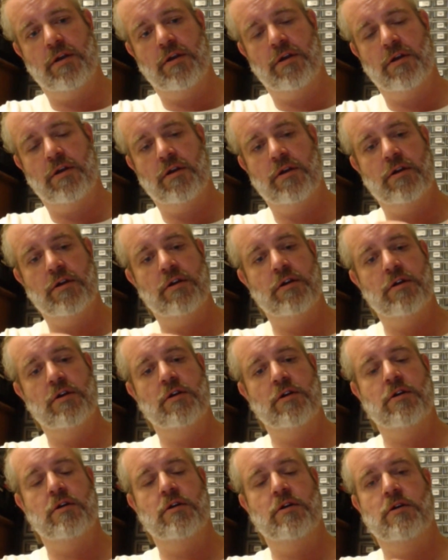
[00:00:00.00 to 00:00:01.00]

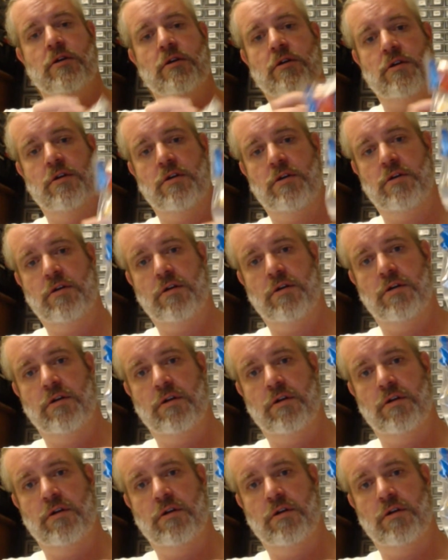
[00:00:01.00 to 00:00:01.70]
No one is speaking in this clip.